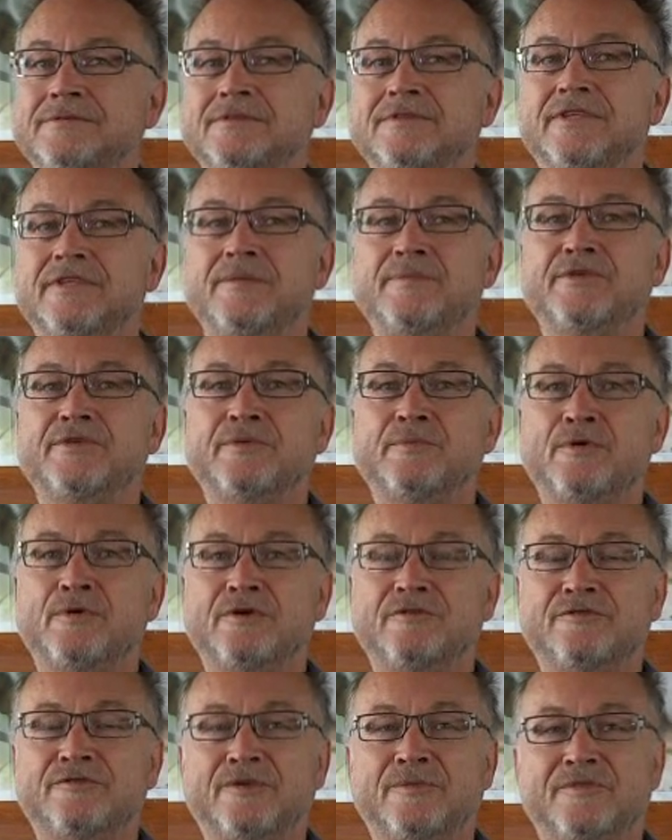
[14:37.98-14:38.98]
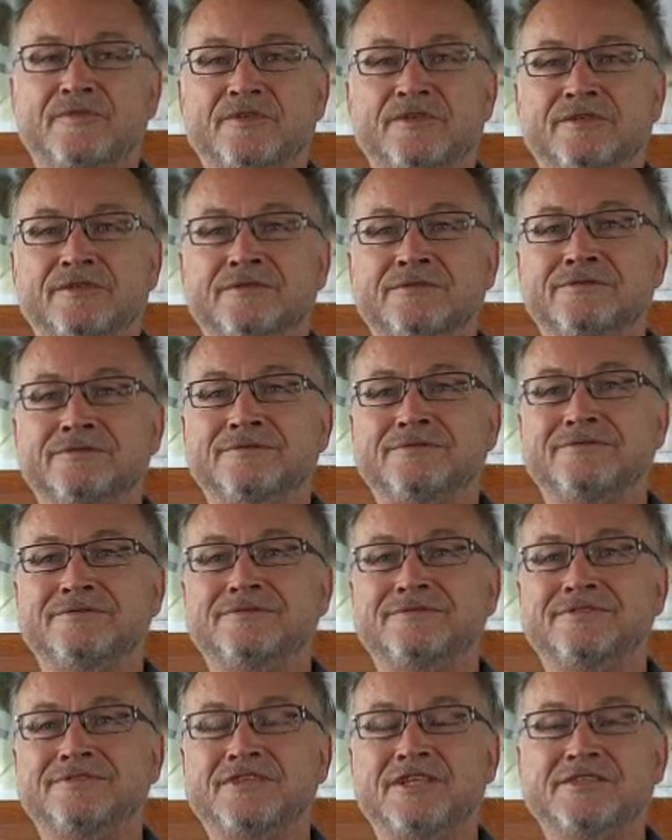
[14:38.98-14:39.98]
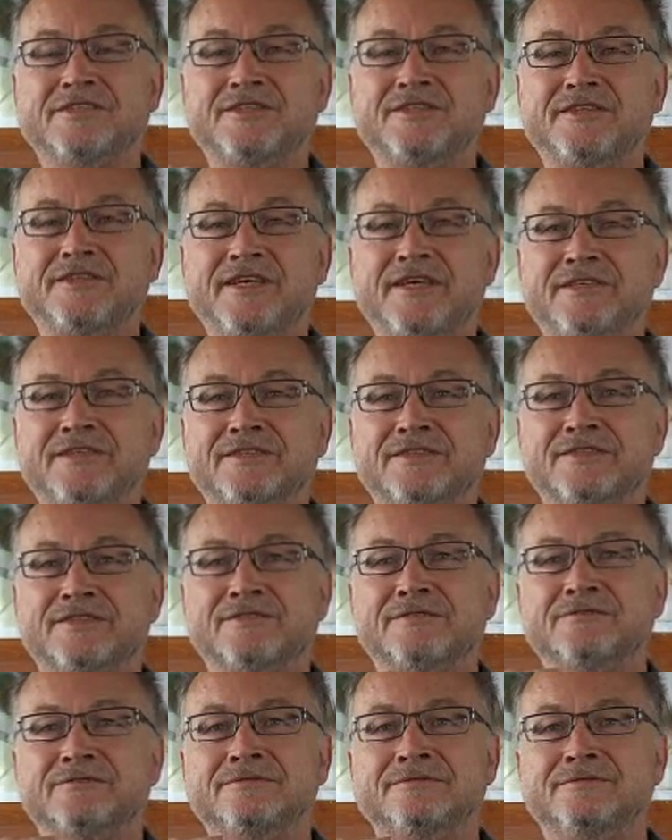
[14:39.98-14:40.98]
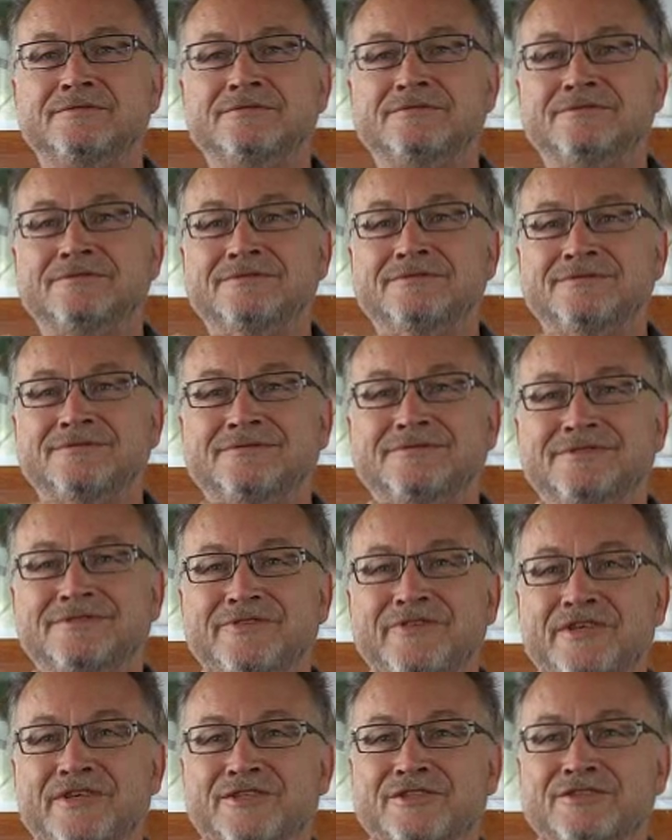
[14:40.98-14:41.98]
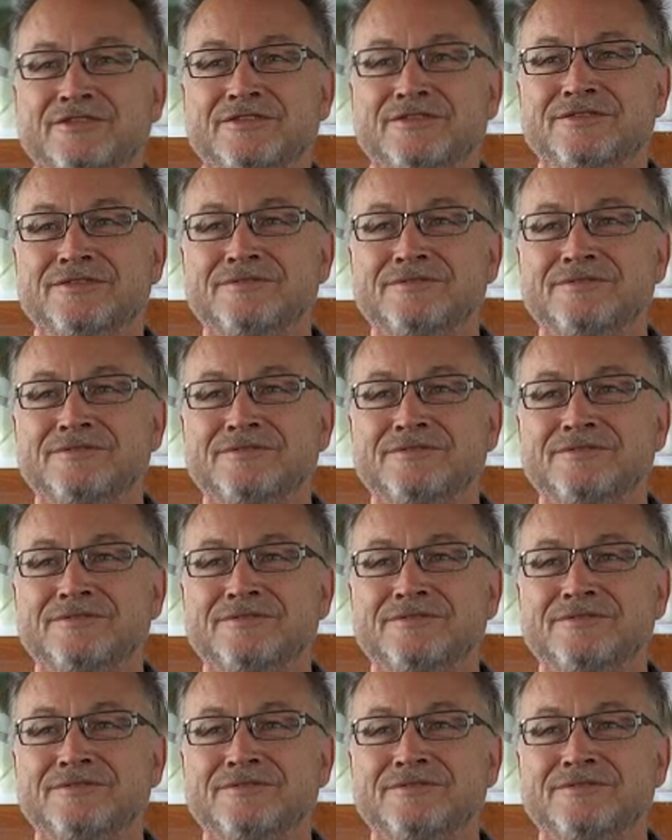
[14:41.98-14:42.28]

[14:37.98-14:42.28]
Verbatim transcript: Something more from the just in case. Questions?